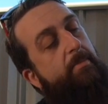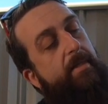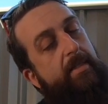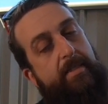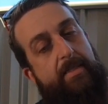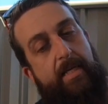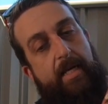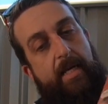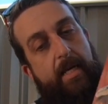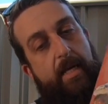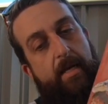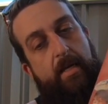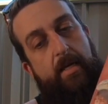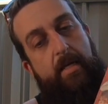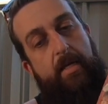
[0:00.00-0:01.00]
but
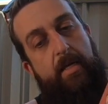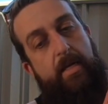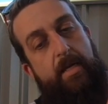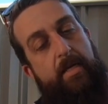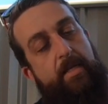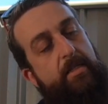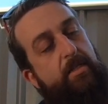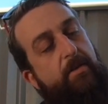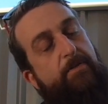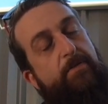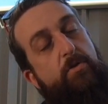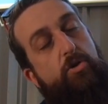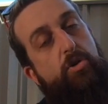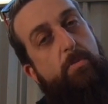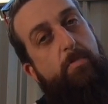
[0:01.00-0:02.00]
this is a
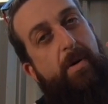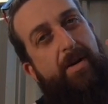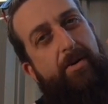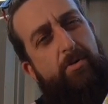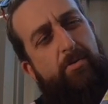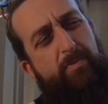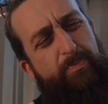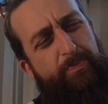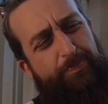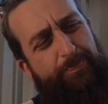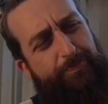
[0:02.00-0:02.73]
future bundle.